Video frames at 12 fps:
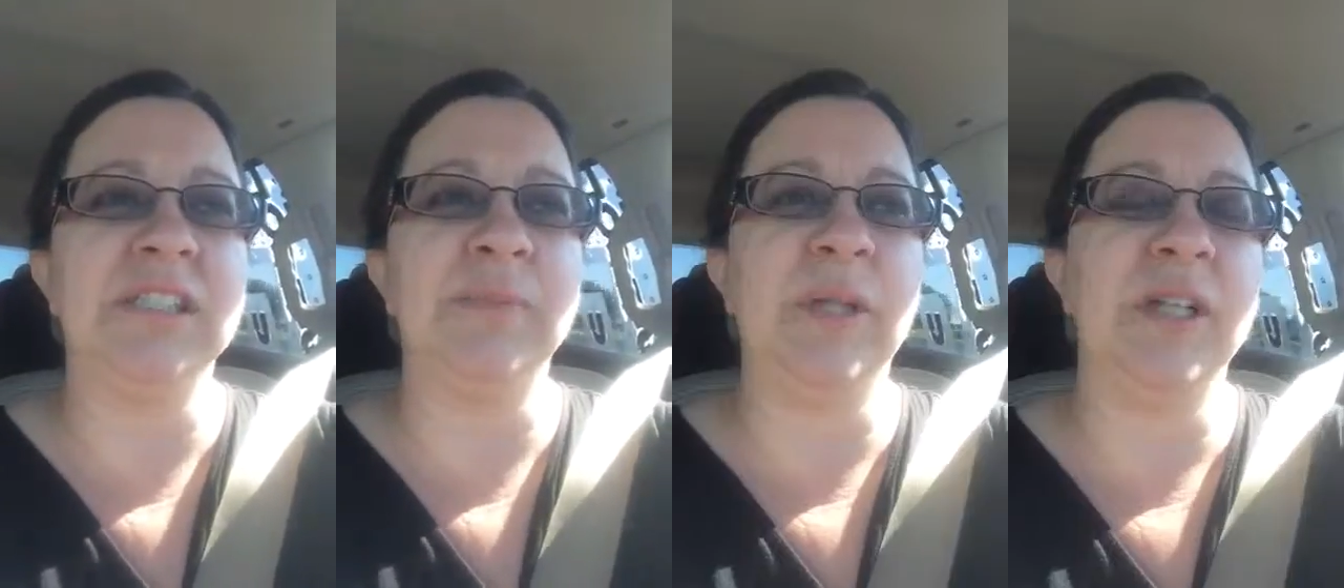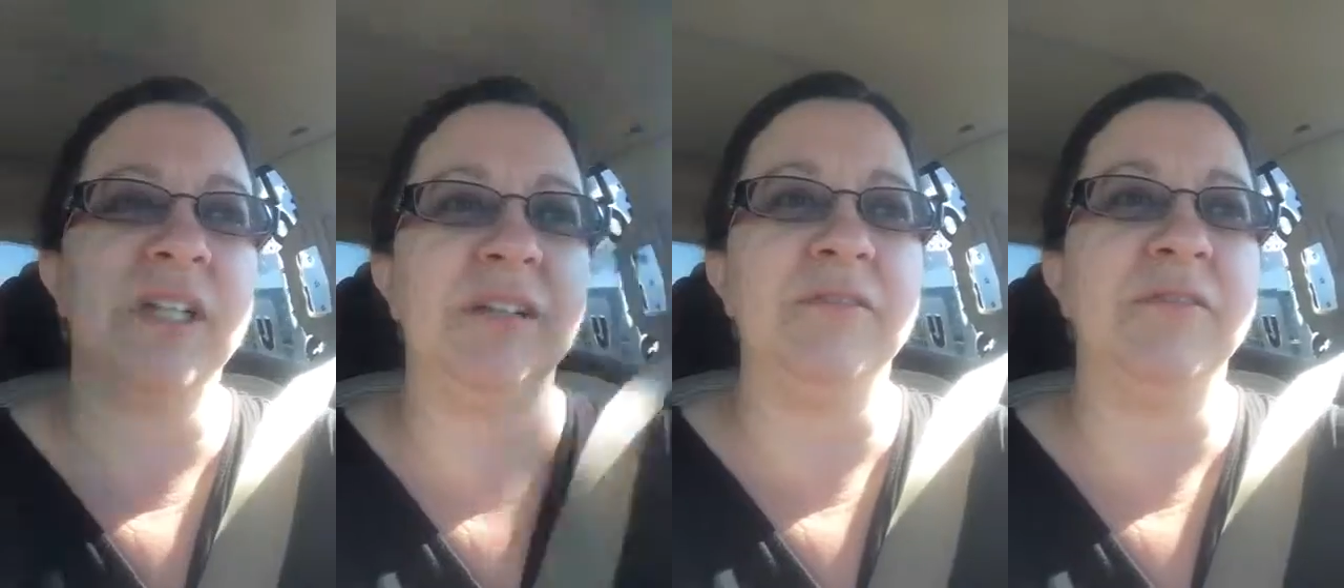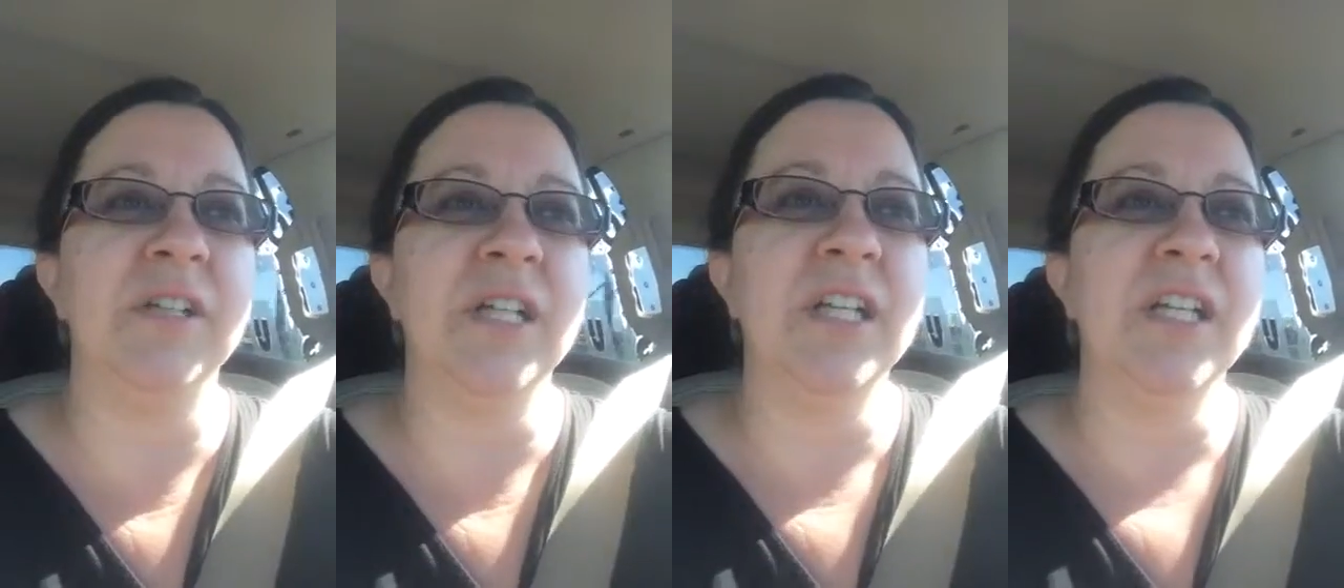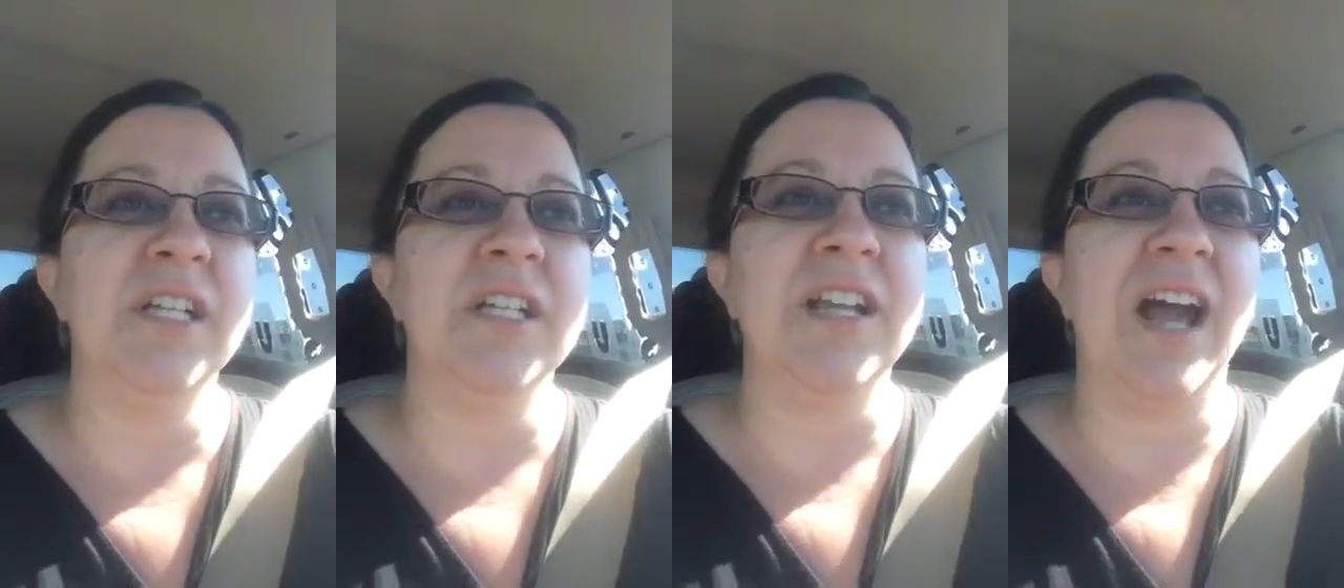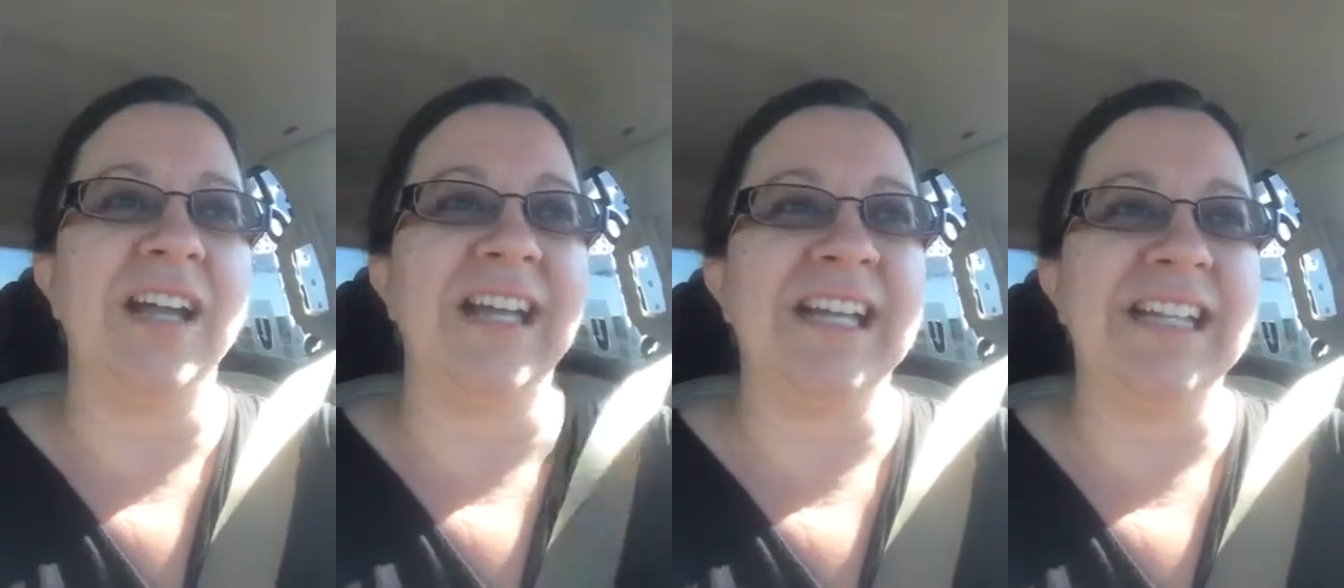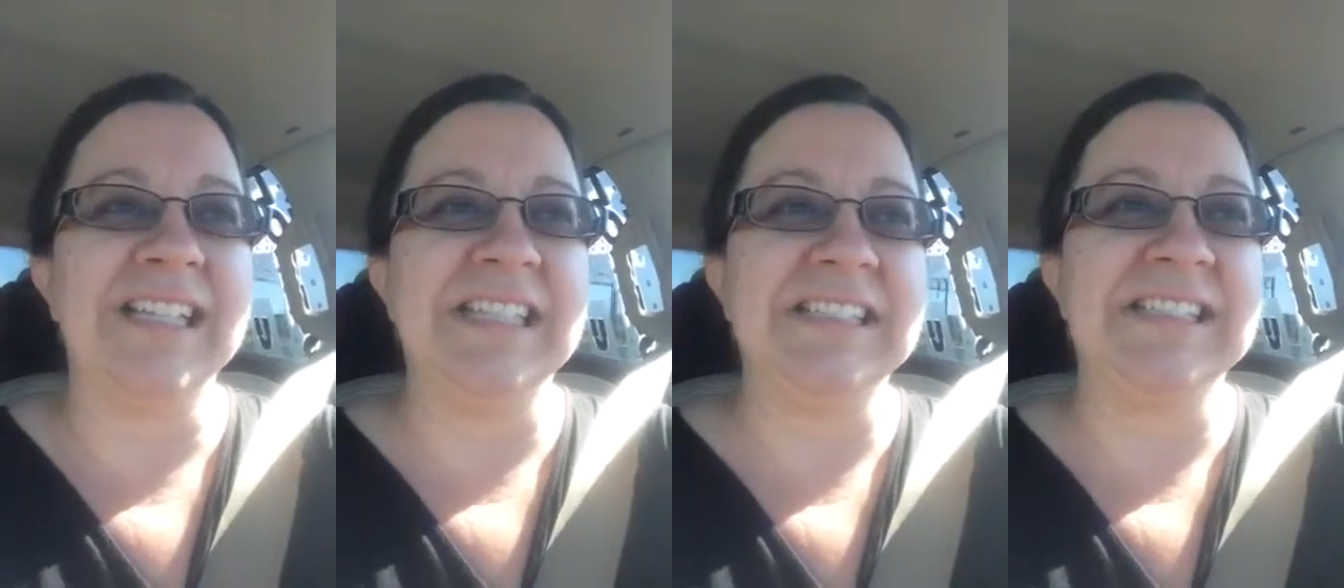spirit of not
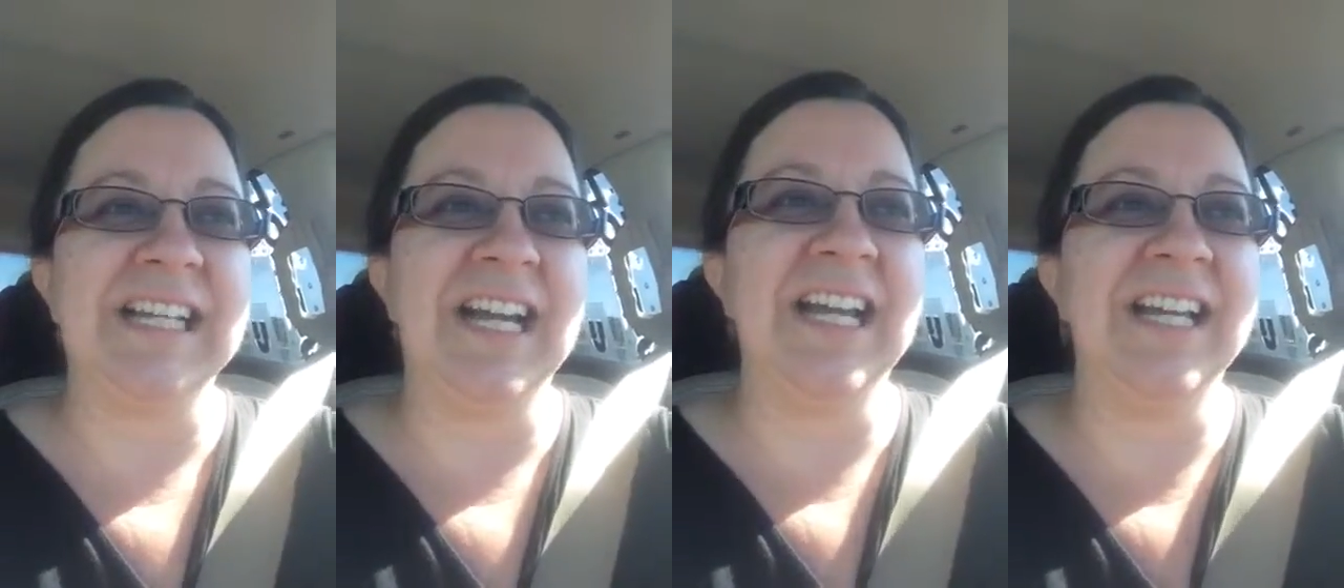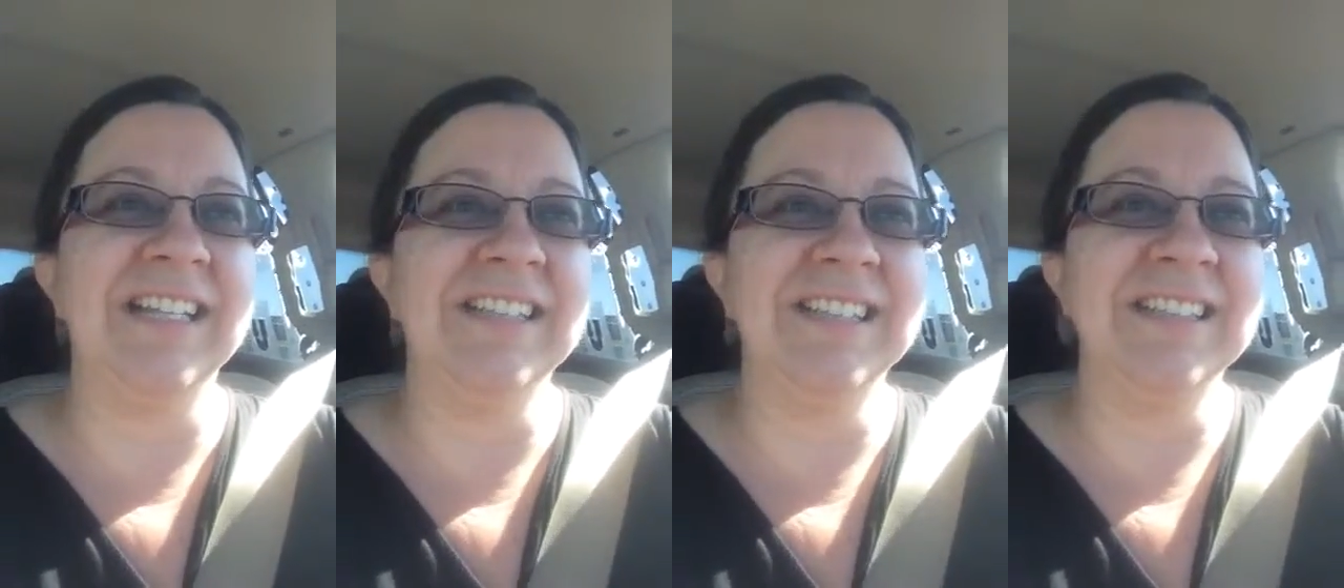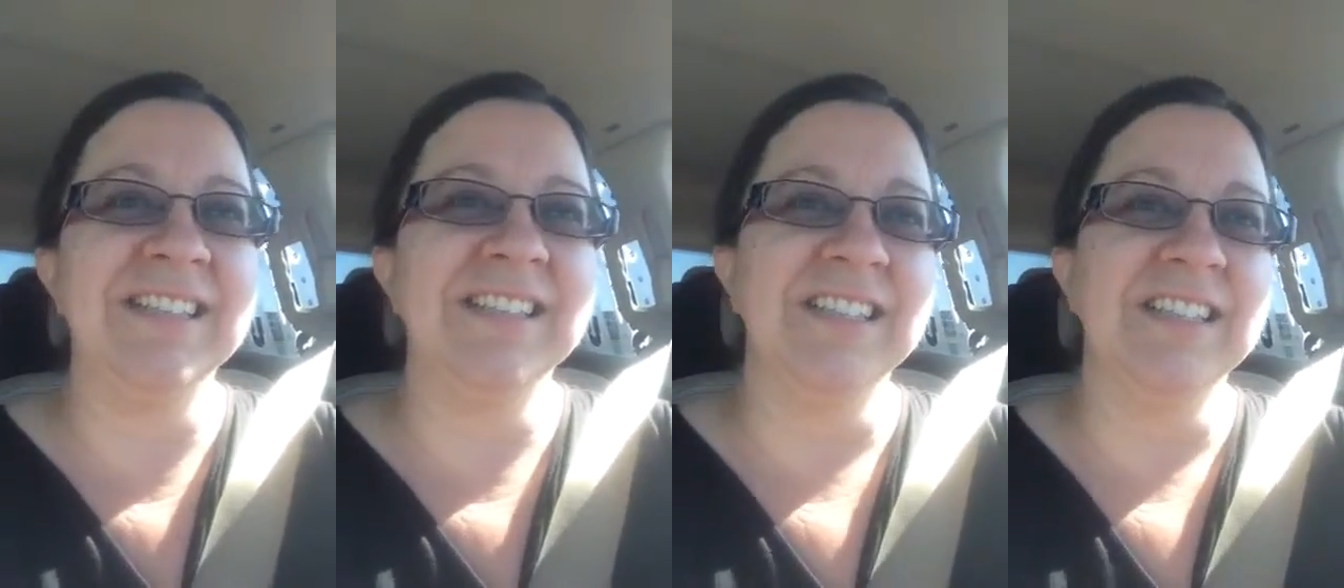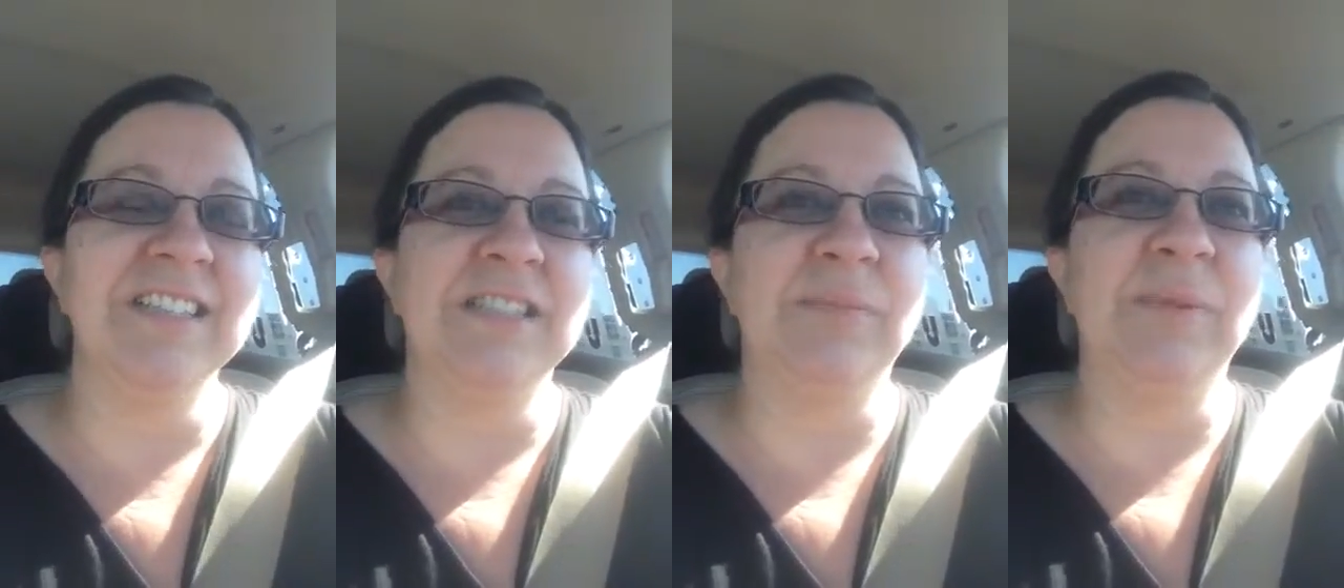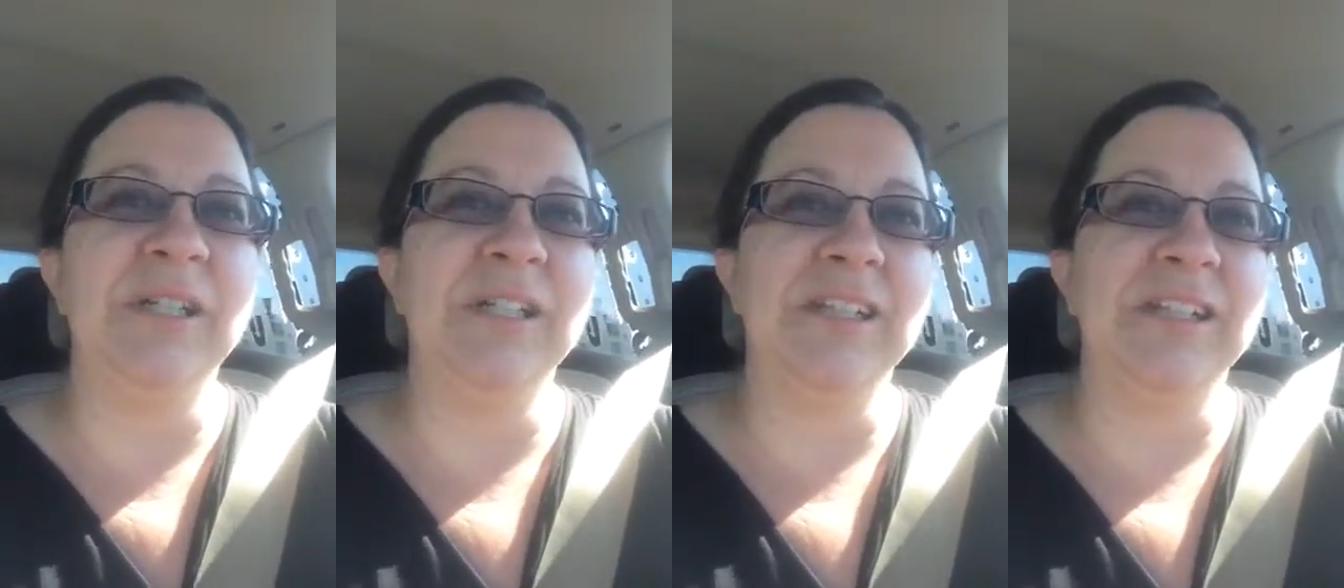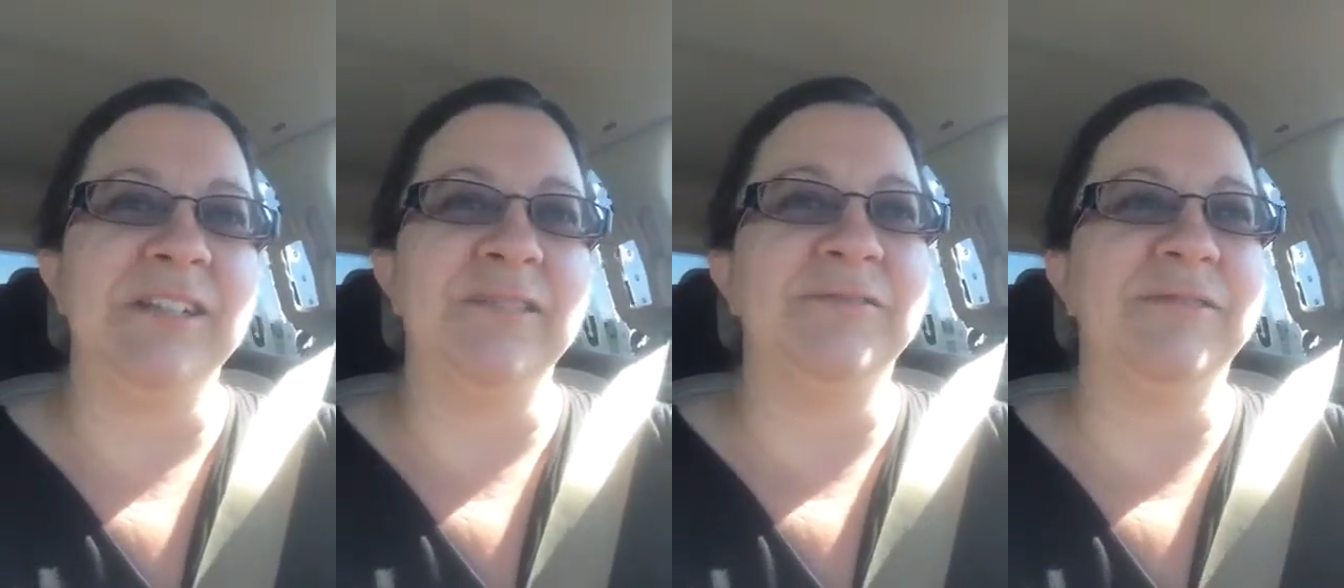getting things done, spirit
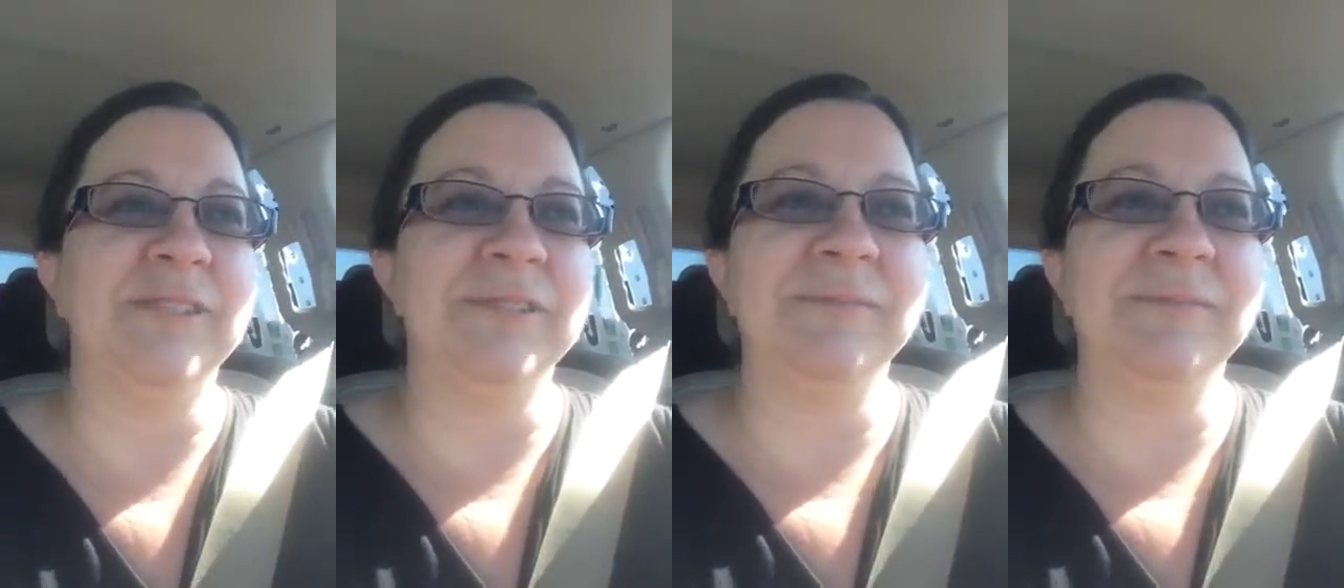of